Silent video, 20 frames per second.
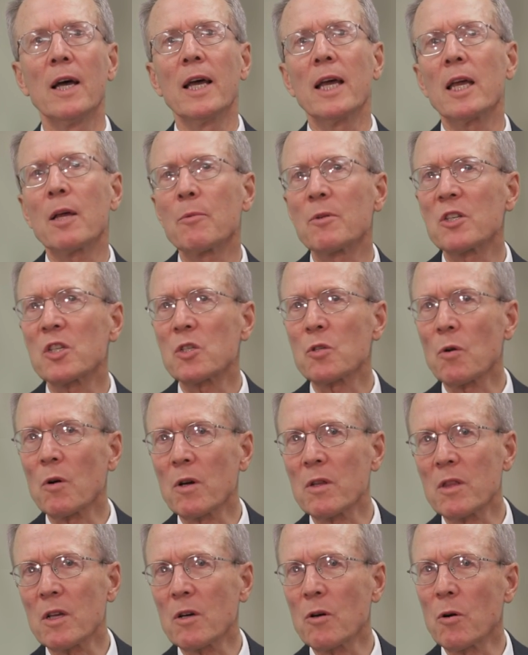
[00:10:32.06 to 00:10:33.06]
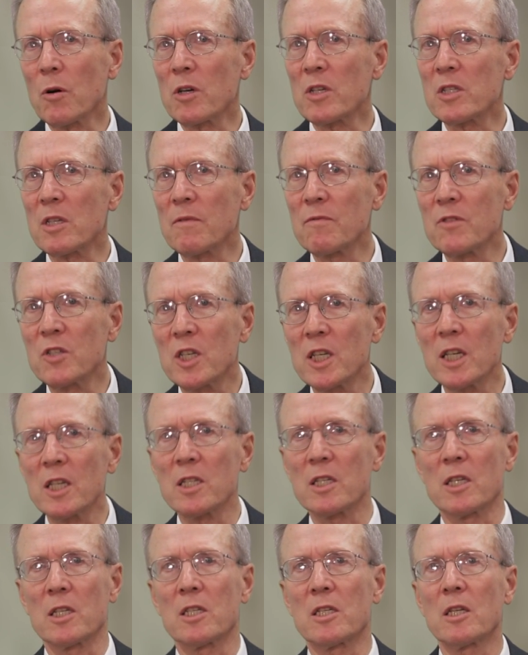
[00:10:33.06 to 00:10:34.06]
He restored the course of
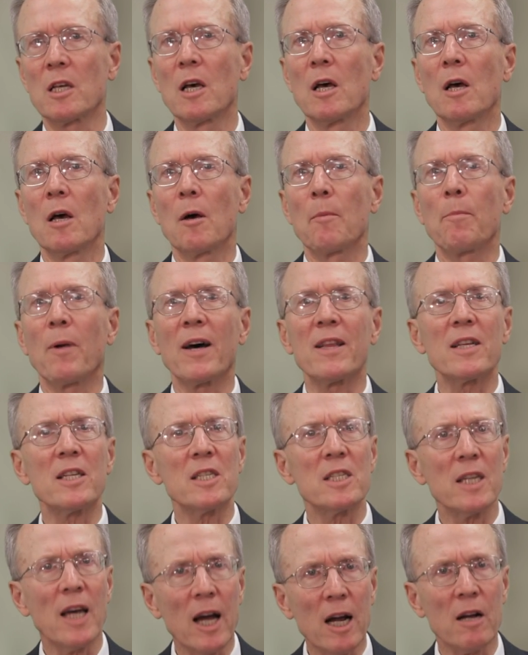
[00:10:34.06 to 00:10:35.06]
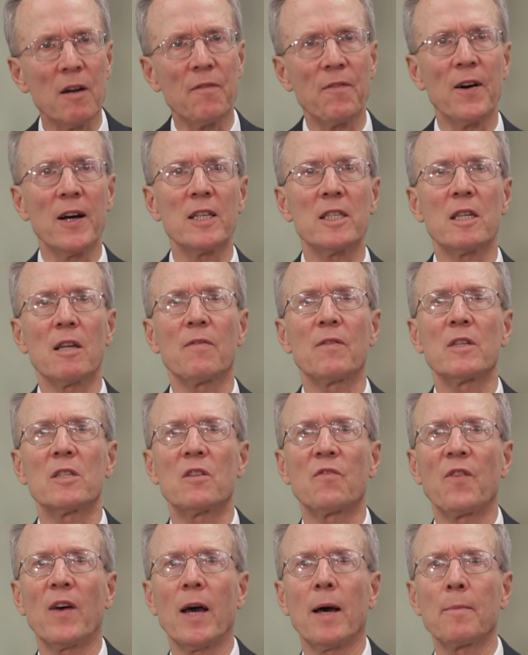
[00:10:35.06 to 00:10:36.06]
Jesus by the sacrifice of his
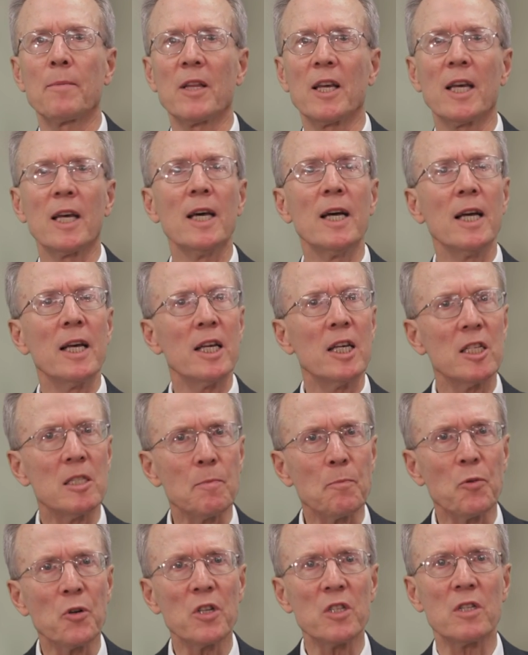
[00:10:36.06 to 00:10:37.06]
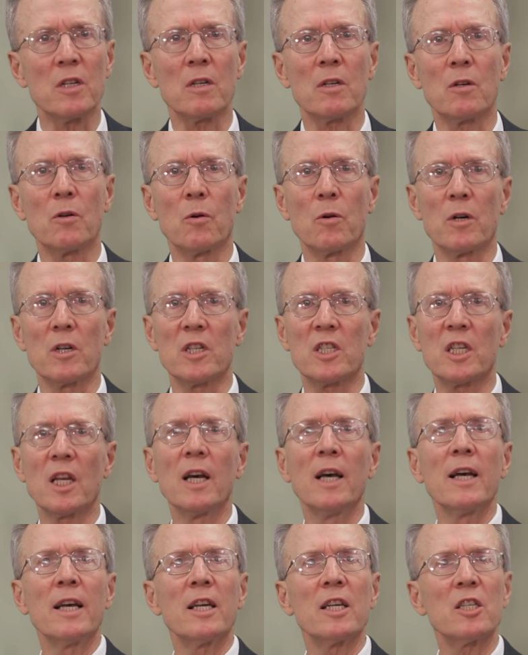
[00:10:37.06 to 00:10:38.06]
family, his prison course,
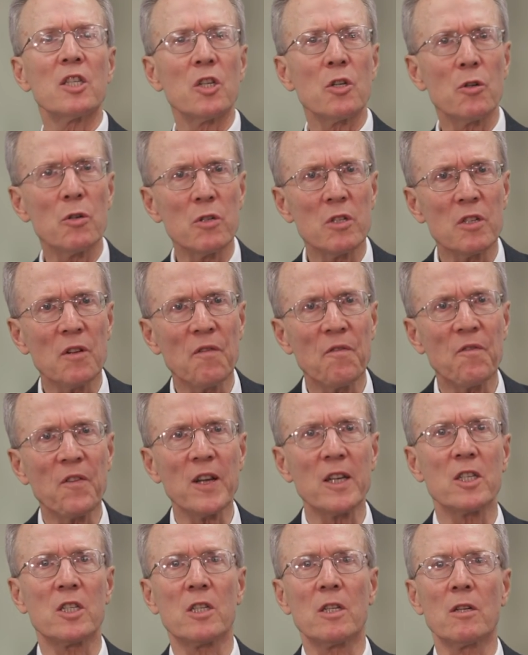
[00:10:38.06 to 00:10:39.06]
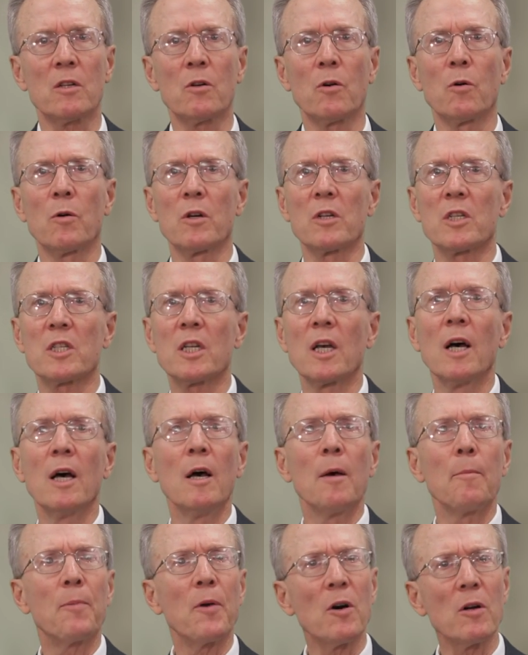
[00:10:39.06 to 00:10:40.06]
his crucifixion course,
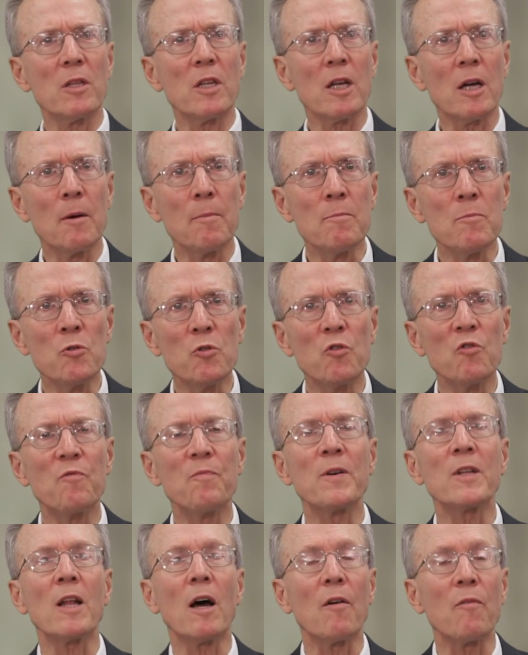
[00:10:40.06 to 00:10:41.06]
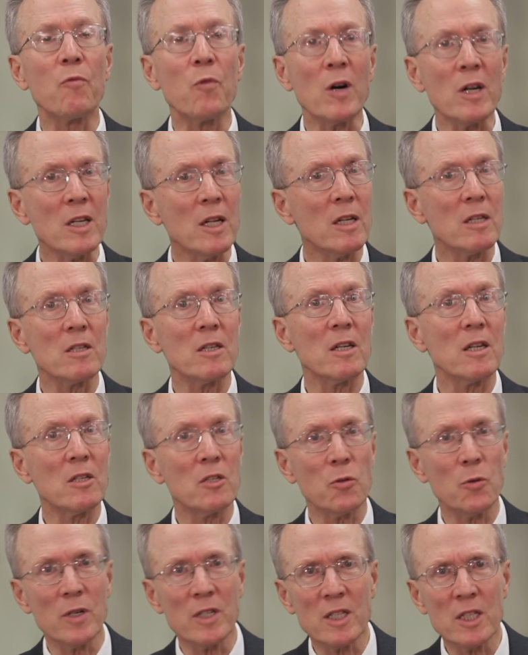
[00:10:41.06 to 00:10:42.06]
building a movement of
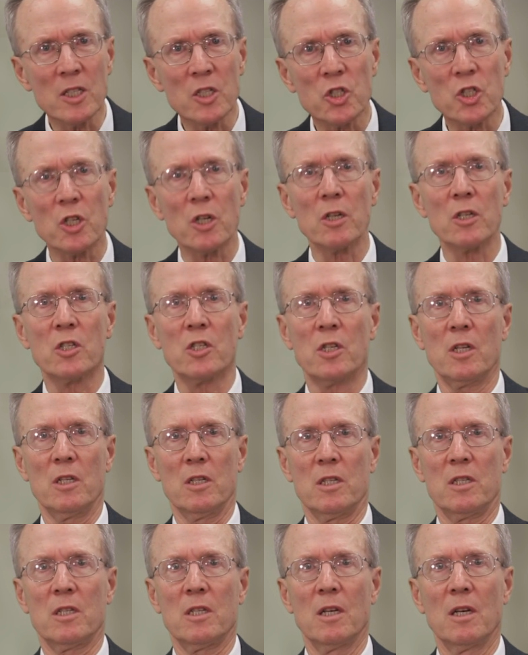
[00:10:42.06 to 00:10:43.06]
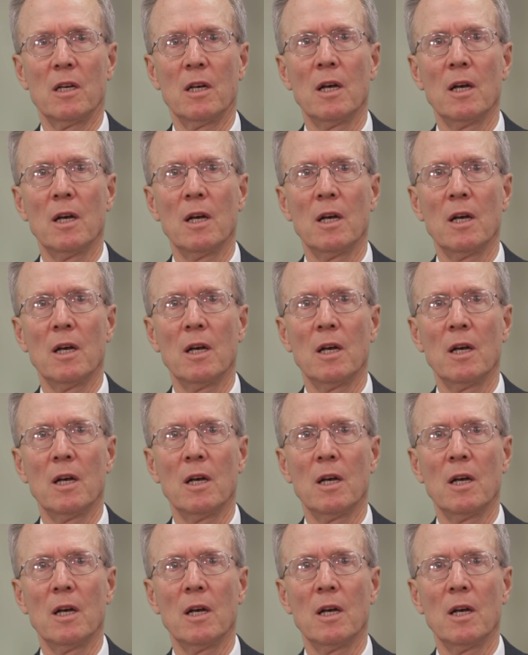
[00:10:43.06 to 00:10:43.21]
120 churches,